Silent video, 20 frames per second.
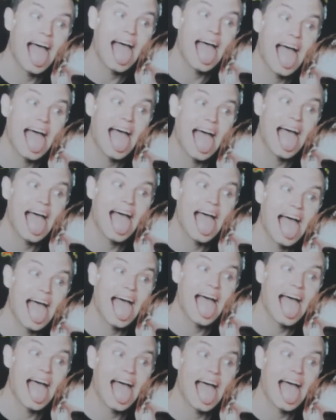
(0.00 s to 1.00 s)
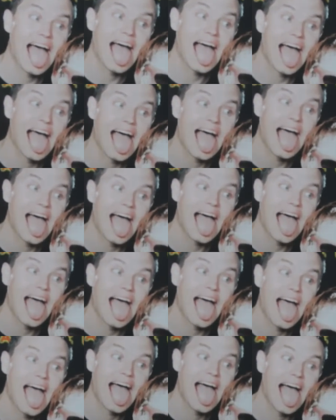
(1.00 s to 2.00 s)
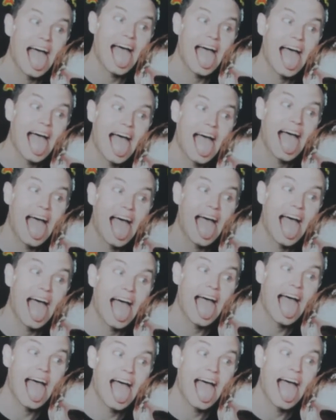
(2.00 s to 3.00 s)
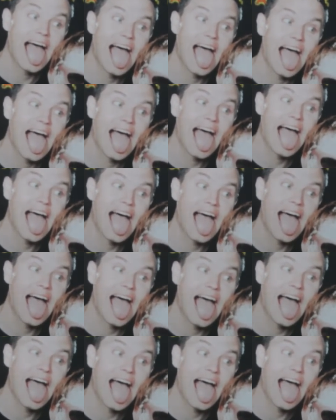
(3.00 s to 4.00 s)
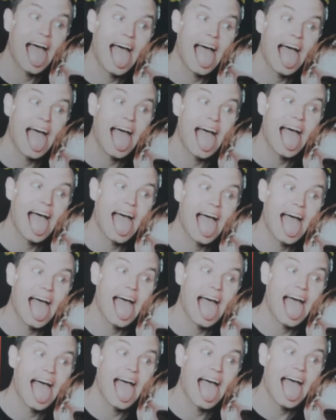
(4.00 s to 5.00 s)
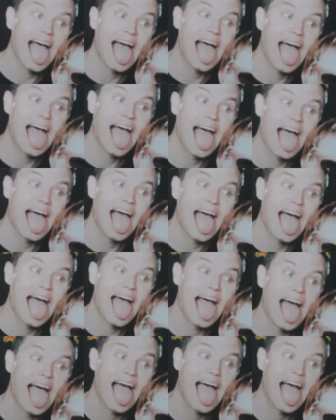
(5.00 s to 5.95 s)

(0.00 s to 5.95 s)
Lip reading: No words are spoken by the person on screen.